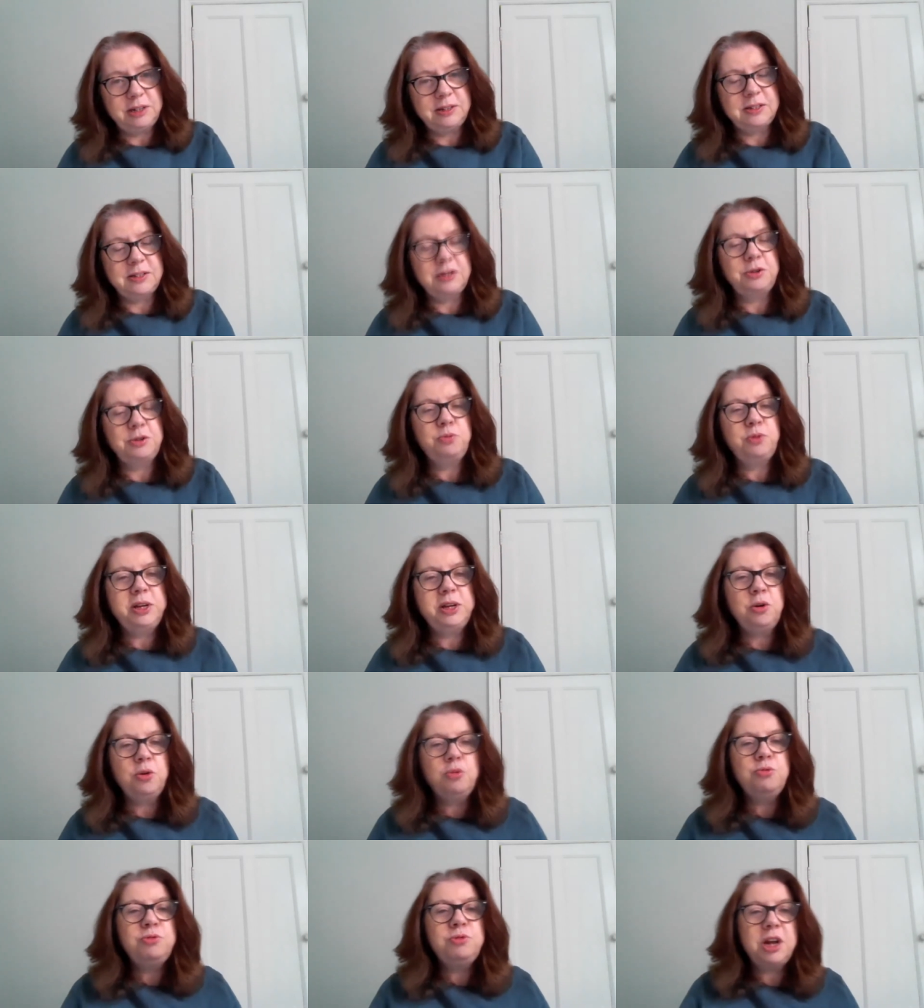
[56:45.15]
Absolutely. So
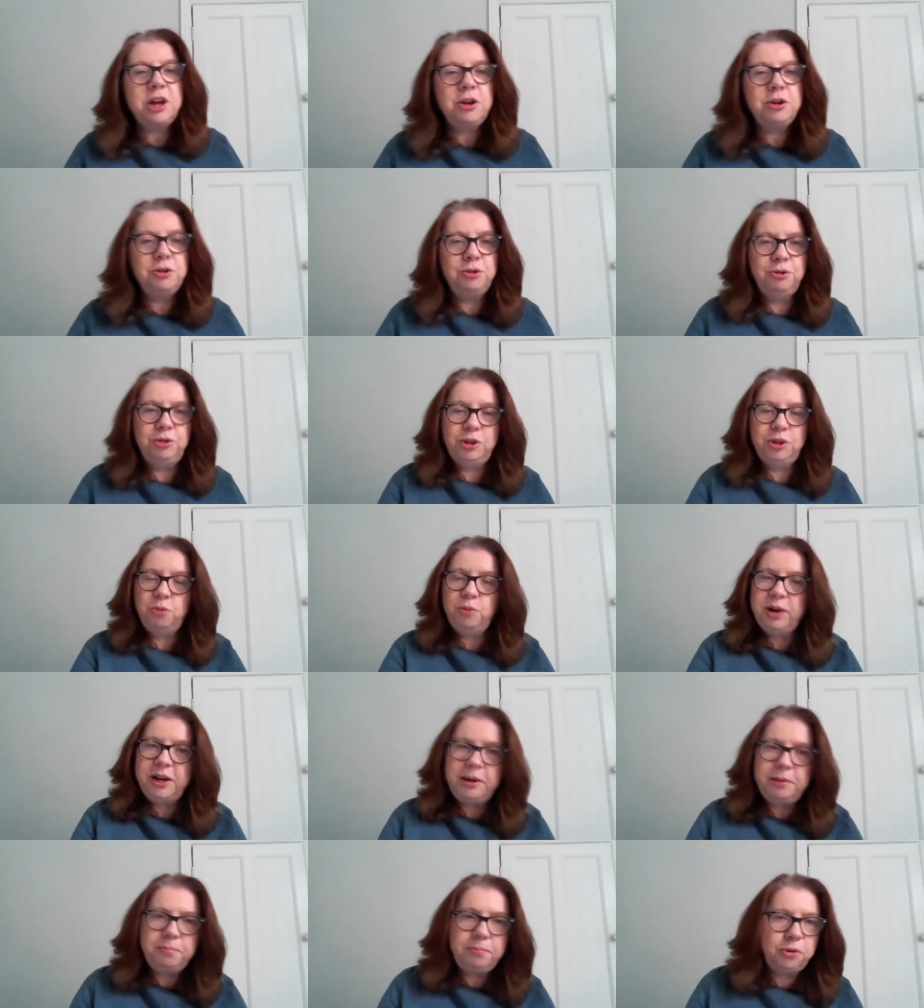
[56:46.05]
we all know that
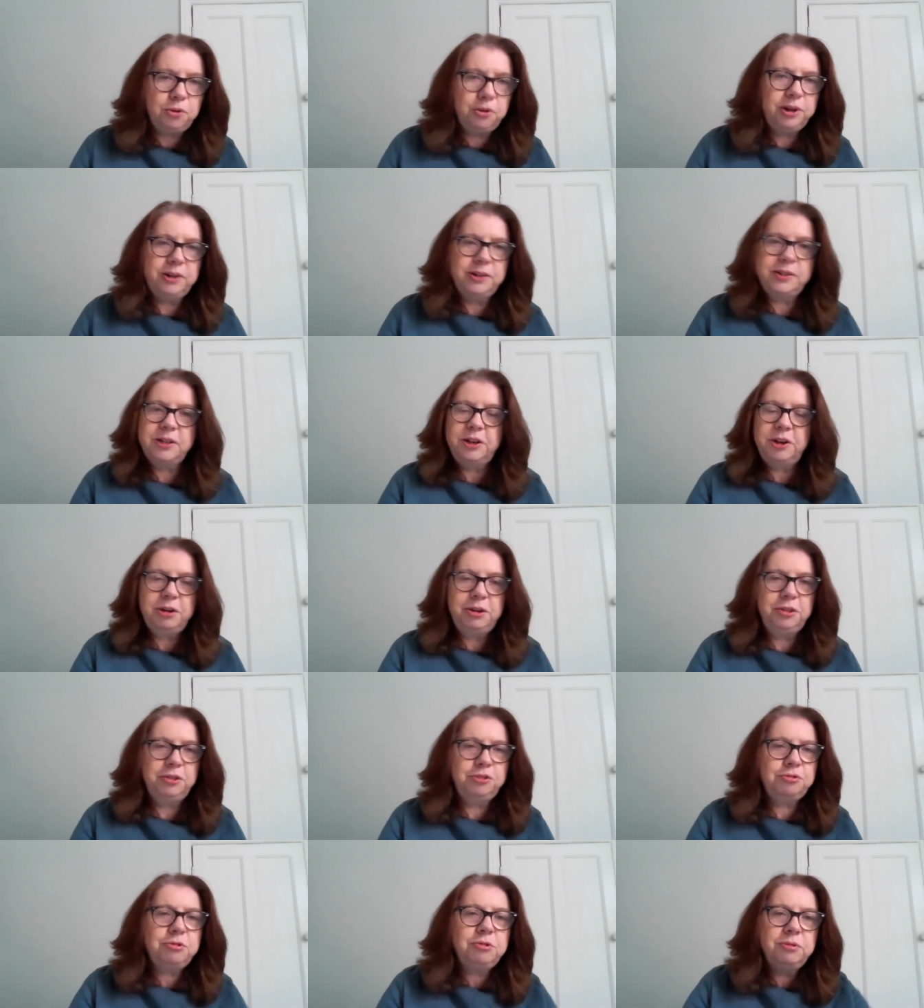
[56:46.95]
when employers are
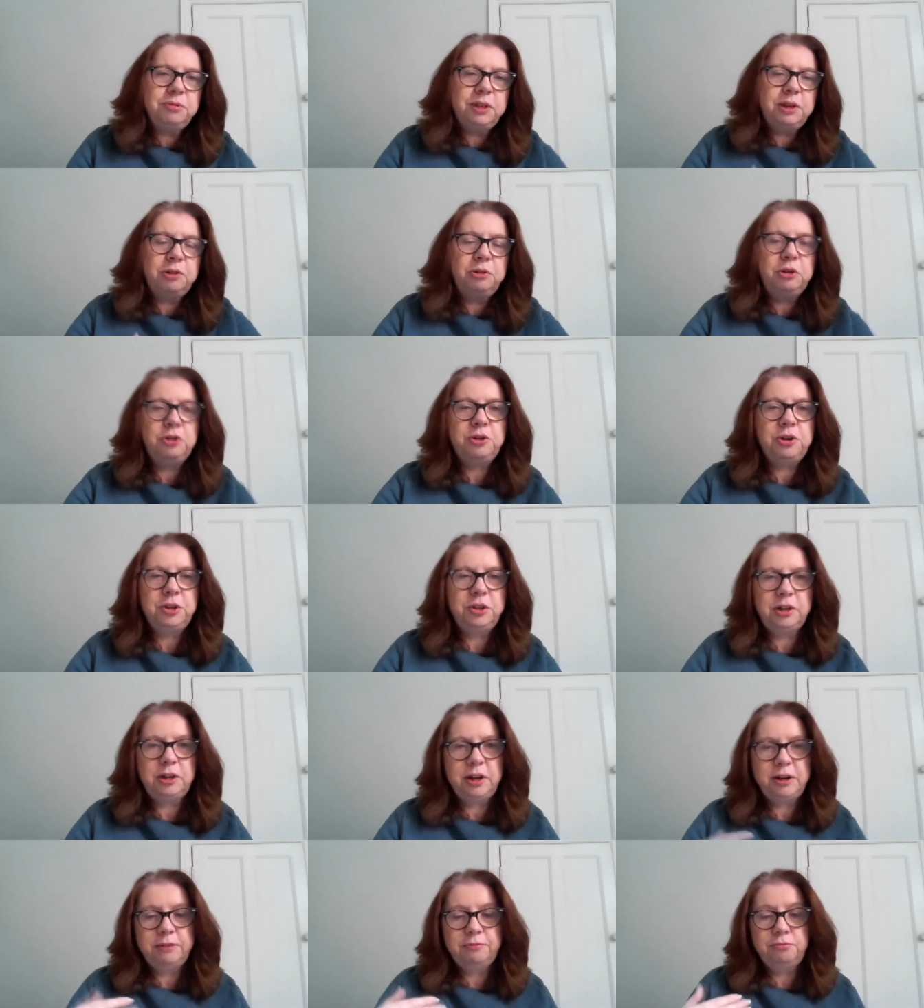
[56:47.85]
going through, they'll look at the
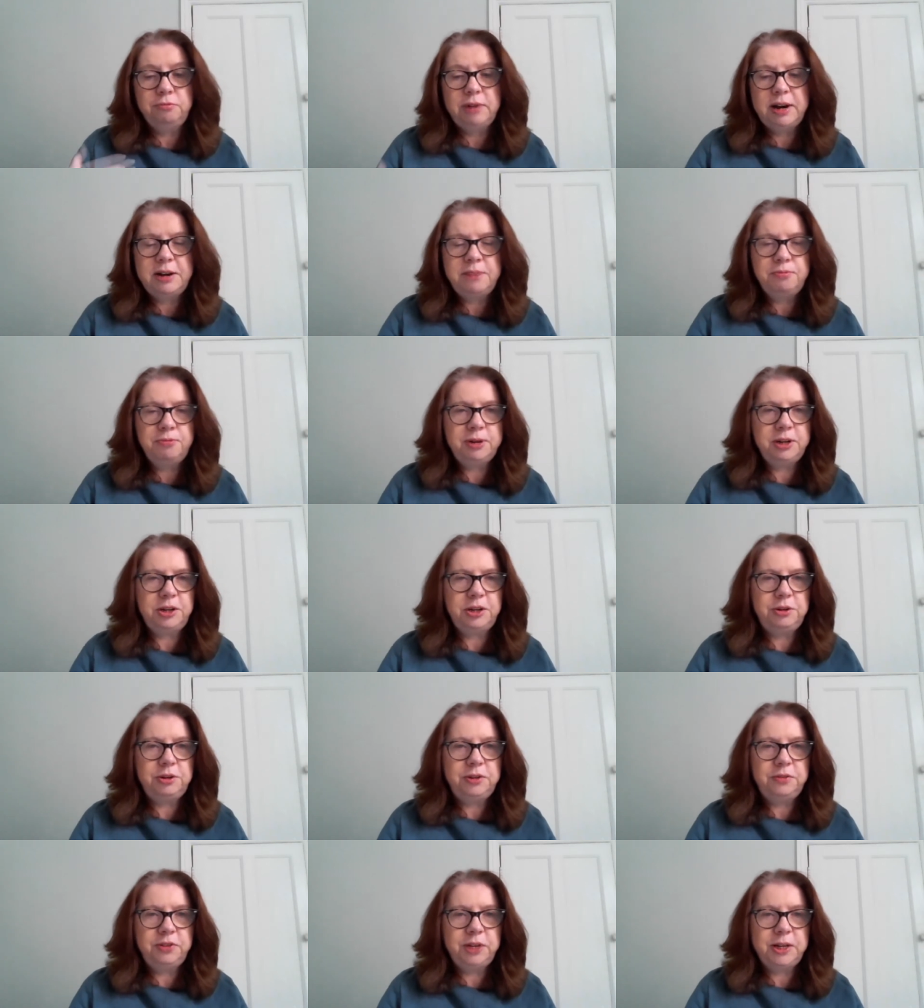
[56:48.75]
kind of red brick
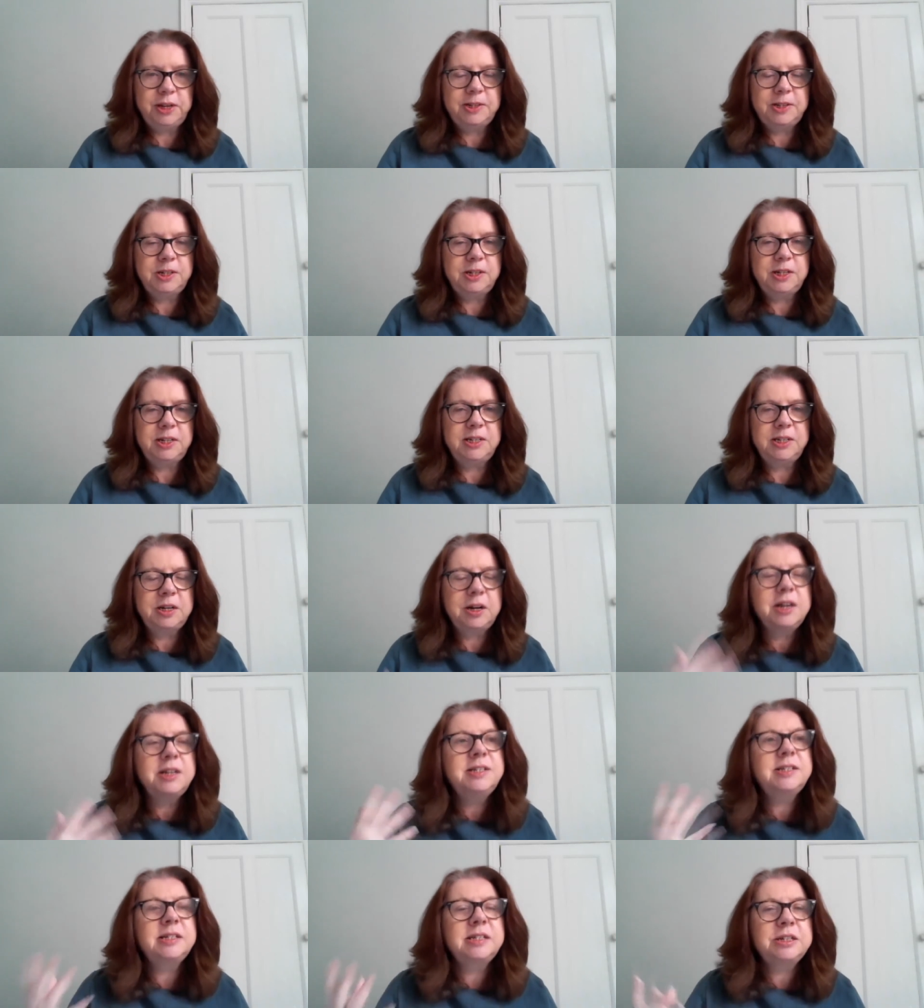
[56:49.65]
universities. And
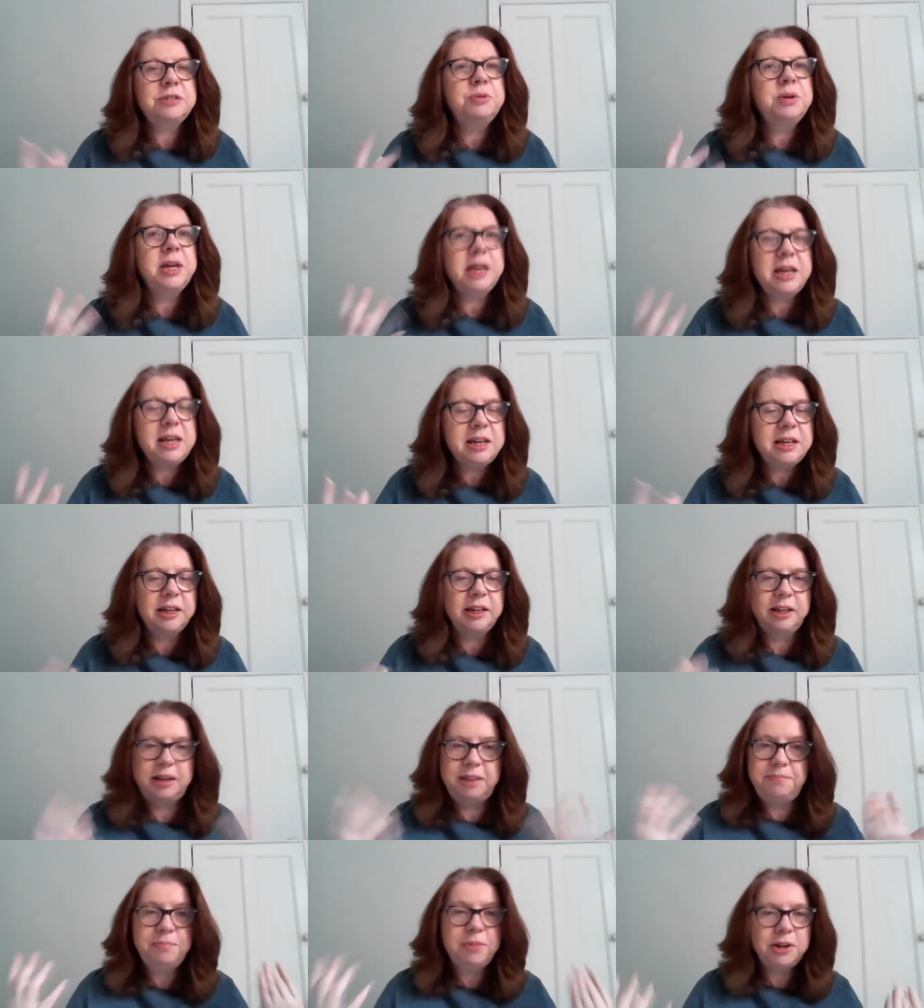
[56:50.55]
I still
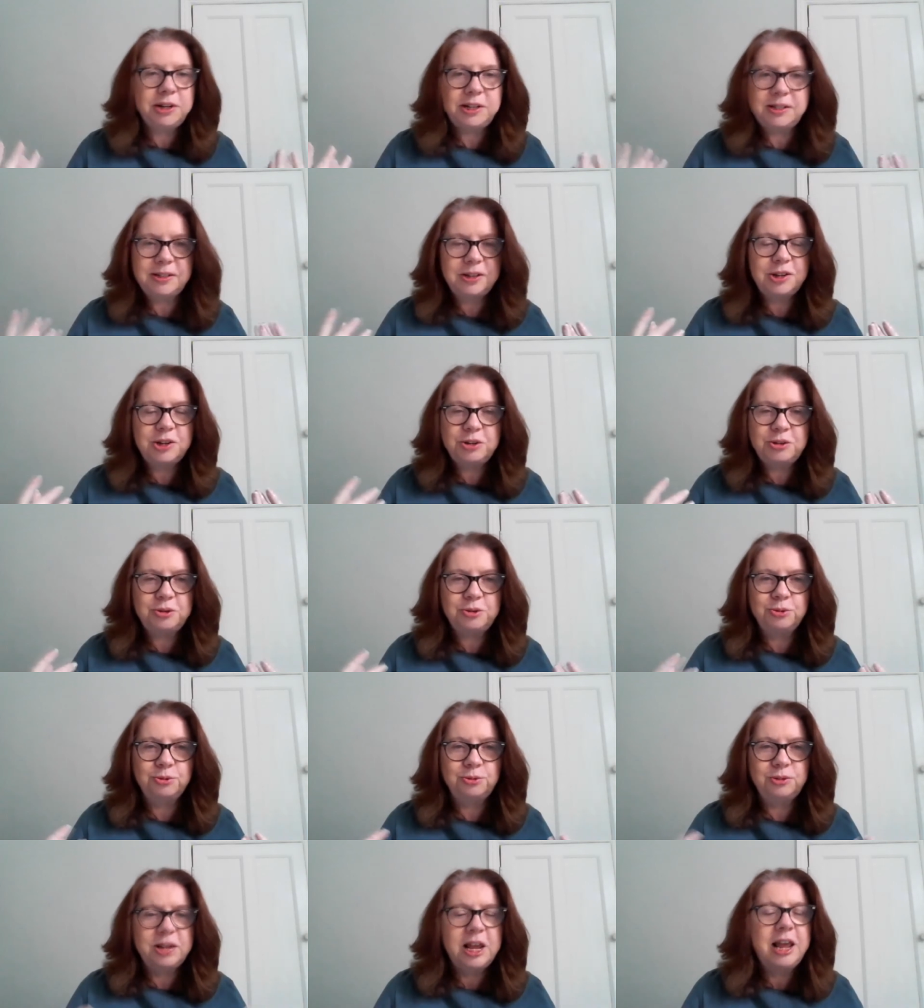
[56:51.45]
hear in my
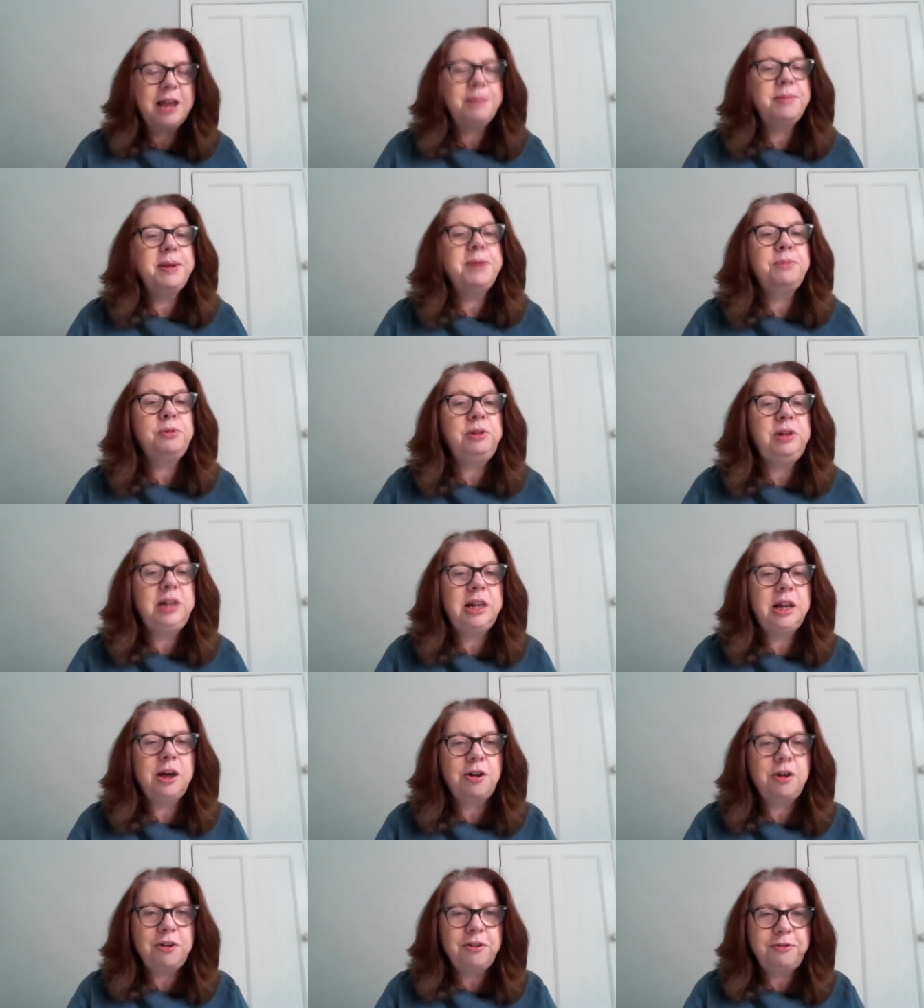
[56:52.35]
circles, people
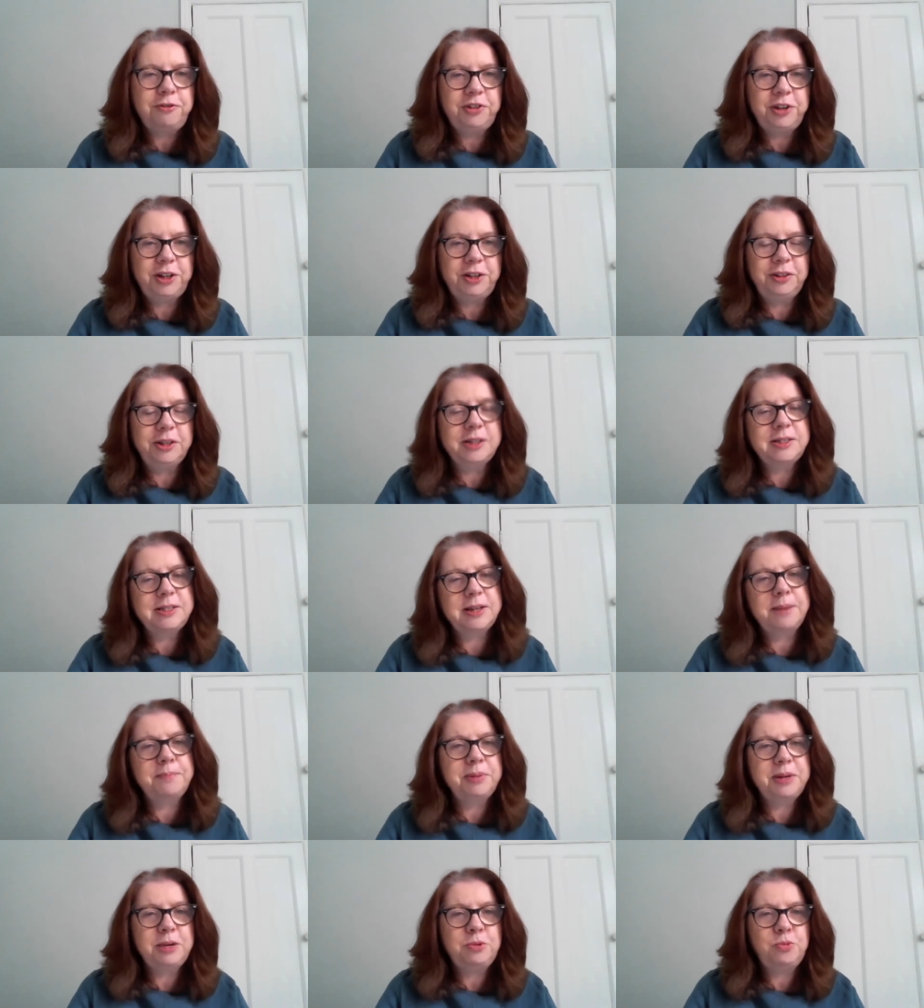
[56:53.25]
laughing that
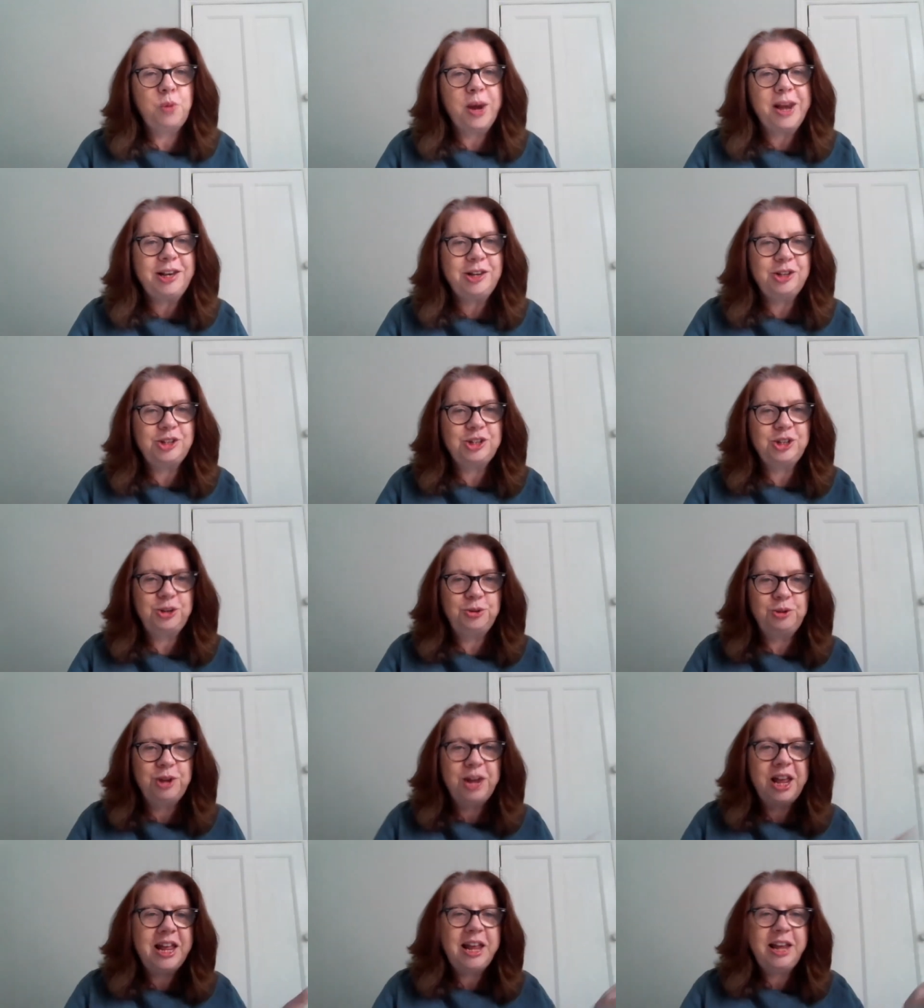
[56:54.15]
somebody went to,